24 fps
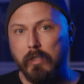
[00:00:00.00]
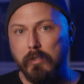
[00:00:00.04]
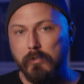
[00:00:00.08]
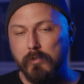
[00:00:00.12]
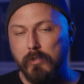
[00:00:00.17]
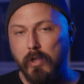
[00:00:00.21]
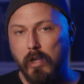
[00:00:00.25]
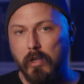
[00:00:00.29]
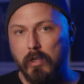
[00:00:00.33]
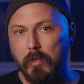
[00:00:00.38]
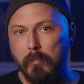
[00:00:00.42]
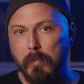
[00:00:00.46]
let's
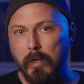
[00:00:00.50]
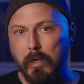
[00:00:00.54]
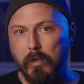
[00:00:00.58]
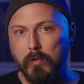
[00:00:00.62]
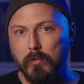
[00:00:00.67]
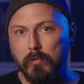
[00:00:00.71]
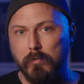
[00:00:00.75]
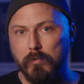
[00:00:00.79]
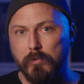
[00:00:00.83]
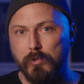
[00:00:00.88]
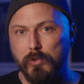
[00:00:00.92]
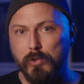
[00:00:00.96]
talk
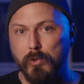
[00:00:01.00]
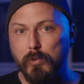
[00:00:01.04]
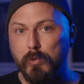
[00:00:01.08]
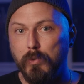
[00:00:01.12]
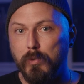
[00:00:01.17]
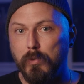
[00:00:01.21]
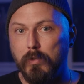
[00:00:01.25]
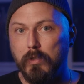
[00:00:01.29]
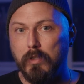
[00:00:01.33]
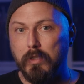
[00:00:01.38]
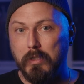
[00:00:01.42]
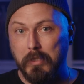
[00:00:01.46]
about
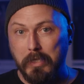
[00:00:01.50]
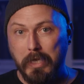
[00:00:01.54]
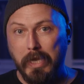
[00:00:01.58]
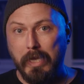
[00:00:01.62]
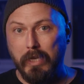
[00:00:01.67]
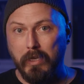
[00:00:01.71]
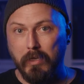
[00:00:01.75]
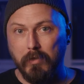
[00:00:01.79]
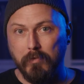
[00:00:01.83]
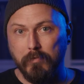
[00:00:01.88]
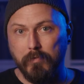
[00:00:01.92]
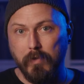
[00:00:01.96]
dual
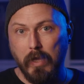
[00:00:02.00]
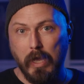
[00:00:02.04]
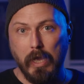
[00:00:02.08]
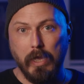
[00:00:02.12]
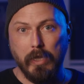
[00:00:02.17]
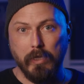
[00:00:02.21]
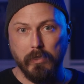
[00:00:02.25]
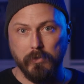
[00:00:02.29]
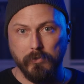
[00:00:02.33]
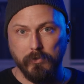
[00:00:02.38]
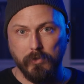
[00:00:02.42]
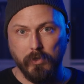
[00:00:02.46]
native
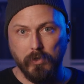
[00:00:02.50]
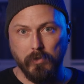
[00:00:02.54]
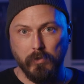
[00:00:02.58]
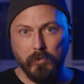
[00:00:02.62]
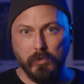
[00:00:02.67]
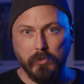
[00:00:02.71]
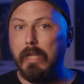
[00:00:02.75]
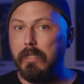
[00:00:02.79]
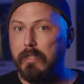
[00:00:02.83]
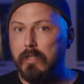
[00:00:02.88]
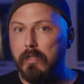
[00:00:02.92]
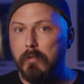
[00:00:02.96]
ISO.
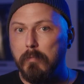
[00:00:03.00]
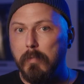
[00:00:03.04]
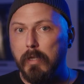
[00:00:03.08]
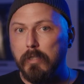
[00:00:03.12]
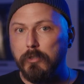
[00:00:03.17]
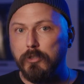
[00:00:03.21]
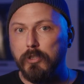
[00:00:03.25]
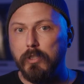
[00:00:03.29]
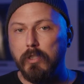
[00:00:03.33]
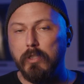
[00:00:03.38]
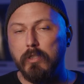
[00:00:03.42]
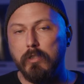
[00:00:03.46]
I did
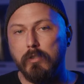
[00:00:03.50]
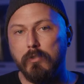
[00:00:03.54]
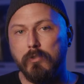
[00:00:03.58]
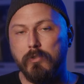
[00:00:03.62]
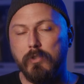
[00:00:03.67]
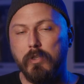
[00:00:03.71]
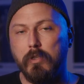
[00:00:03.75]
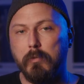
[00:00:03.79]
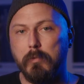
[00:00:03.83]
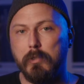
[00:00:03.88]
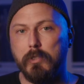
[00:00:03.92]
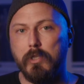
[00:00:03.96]
mention it in
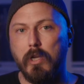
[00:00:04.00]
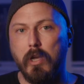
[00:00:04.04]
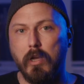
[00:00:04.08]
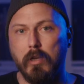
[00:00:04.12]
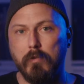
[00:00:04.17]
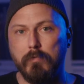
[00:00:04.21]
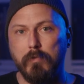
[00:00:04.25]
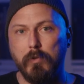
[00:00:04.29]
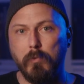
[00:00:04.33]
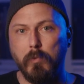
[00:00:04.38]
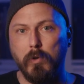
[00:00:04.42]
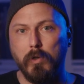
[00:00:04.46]

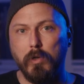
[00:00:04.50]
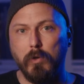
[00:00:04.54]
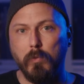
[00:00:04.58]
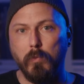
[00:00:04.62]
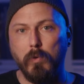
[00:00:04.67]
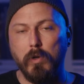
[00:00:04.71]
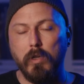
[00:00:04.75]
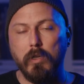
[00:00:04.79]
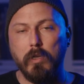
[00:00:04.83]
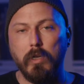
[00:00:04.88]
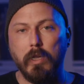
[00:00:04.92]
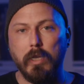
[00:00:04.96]
Cinematography
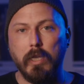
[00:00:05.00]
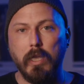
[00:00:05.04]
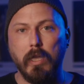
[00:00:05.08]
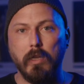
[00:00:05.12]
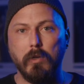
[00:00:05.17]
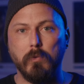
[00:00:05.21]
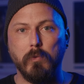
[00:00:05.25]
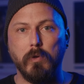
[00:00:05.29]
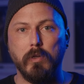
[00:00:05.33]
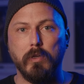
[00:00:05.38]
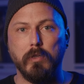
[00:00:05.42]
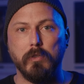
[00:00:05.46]
101. I
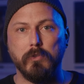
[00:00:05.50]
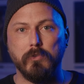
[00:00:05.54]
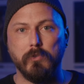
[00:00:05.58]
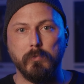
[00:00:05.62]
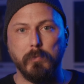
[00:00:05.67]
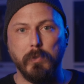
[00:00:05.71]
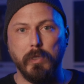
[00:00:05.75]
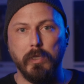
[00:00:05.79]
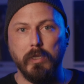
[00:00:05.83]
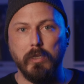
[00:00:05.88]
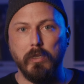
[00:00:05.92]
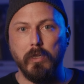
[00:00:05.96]
kind of want to
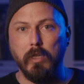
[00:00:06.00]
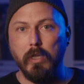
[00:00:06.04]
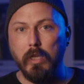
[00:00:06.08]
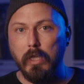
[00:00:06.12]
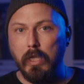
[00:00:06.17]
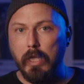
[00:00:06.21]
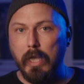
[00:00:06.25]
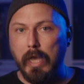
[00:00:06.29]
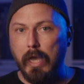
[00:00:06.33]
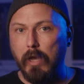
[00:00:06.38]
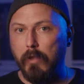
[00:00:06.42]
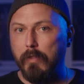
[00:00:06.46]
explain
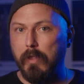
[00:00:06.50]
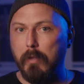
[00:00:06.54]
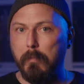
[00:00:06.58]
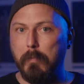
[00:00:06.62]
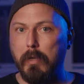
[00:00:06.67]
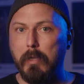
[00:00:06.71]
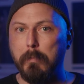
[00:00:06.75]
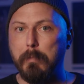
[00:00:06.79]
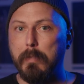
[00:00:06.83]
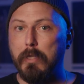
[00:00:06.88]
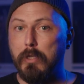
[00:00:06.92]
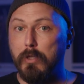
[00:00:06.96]
how that
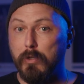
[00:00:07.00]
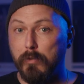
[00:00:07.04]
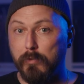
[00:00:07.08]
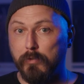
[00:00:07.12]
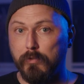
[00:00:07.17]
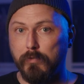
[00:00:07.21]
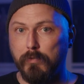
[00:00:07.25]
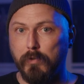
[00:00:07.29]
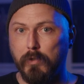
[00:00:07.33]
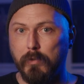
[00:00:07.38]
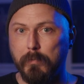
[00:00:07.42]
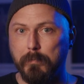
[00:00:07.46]
might be
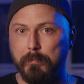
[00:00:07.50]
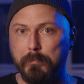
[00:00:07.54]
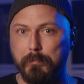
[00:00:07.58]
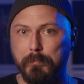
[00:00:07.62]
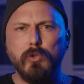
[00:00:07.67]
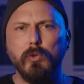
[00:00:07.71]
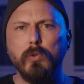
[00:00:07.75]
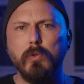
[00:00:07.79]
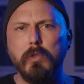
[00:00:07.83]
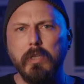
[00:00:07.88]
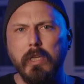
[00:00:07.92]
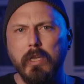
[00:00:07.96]
useful.
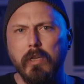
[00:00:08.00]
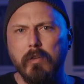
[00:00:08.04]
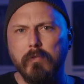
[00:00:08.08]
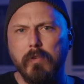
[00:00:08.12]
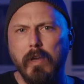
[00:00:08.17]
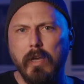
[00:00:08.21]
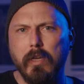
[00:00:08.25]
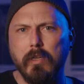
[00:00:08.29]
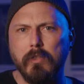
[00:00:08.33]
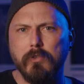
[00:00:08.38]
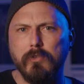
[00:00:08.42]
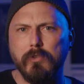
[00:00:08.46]
Dual native
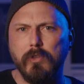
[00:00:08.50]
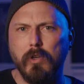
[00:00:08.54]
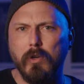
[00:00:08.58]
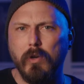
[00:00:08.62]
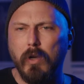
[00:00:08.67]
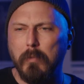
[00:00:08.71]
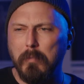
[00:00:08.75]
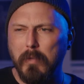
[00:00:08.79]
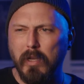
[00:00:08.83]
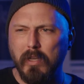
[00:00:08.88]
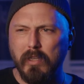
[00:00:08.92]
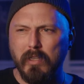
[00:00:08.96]

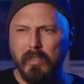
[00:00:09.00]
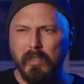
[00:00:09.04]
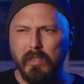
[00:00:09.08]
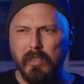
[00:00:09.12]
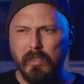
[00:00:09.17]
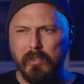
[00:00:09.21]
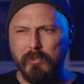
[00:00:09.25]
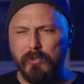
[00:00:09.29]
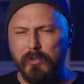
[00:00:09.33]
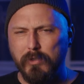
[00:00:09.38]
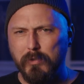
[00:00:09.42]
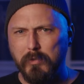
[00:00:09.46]
ISO, I'm not going to
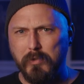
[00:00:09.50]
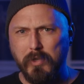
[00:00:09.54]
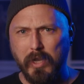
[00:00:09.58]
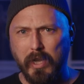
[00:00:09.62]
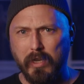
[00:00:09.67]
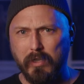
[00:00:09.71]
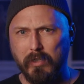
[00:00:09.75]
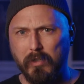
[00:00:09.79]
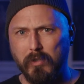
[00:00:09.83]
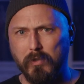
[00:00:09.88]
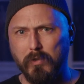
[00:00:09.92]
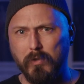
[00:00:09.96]
get too
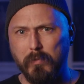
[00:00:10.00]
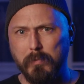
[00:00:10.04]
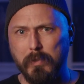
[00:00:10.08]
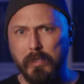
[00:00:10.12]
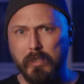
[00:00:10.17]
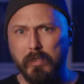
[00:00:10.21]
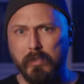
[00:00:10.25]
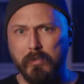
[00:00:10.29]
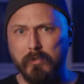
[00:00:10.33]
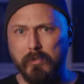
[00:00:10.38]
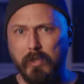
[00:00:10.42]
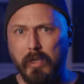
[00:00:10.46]
technical
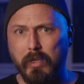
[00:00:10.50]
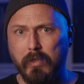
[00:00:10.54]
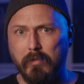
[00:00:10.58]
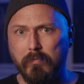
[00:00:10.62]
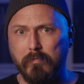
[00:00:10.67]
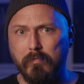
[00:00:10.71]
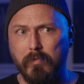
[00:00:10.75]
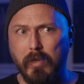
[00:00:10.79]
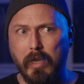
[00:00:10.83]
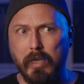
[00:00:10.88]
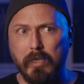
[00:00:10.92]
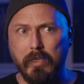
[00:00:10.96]
because I
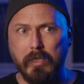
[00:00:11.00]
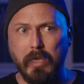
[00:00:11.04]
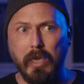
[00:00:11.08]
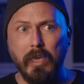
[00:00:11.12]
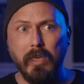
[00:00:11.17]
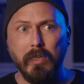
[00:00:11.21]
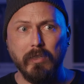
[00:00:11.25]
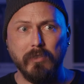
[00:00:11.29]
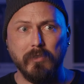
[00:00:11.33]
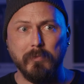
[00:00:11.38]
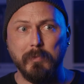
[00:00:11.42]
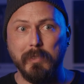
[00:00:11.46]

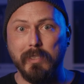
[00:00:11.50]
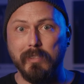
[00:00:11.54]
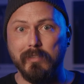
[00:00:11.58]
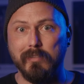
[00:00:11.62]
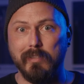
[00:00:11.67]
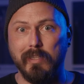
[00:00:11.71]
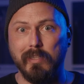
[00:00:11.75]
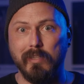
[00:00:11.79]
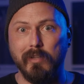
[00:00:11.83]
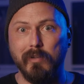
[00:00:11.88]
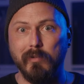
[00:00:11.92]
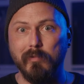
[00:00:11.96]
can't,
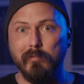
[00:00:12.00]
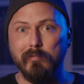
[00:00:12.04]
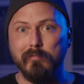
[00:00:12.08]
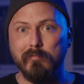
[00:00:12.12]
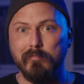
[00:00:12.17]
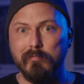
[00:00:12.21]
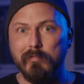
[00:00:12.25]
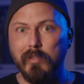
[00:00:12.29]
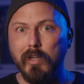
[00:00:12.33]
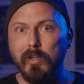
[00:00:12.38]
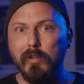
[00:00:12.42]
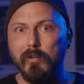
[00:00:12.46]
because I don't
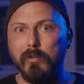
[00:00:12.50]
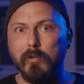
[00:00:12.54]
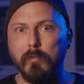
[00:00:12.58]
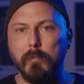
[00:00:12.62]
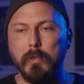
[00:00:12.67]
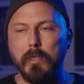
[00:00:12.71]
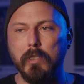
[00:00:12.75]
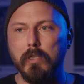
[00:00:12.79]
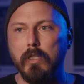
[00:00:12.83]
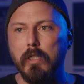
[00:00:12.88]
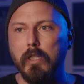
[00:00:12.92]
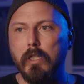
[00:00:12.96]
know,
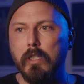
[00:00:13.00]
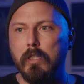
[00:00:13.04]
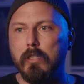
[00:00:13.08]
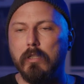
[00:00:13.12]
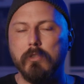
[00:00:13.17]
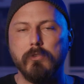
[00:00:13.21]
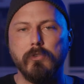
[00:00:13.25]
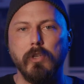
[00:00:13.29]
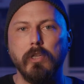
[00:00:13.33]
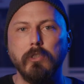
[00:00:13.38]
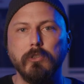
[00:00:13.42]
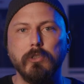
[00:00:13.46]
but
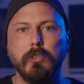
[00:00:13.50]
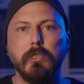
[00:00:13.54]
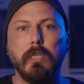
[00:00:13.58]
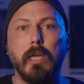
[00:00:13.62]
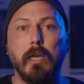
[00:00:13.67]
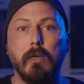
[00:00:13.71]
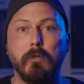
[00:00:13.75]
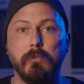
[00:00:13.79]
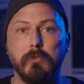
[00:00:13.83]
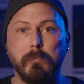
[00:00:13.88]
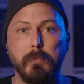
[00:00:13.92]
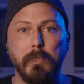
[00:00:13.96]
essentially
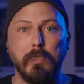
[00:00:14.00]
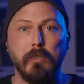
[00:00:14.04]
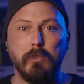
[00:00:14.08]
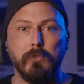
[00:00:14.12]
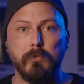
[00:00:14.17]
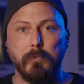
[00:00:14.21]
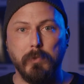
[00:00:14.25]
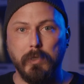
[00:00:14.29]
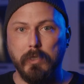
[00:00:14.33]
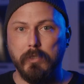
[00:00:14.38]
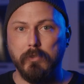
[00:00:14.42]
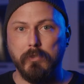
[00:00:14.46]
how it's been
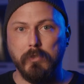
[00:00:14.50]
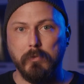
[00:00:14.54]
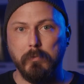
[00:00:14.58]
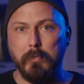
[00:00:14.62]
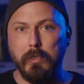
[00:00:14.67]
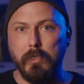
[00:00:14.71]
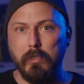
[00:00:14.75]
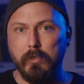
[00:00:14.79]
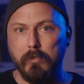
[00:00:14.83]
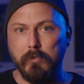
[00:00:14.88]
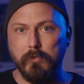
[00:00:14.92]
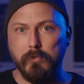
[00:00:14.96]
explained to
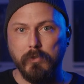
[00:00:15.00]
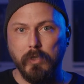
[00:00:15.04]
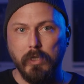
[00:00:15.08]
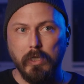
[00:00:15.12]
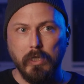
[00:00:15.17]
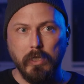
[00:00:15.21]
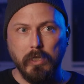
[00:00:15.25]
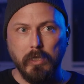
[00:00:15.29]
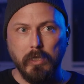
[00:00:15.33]
me is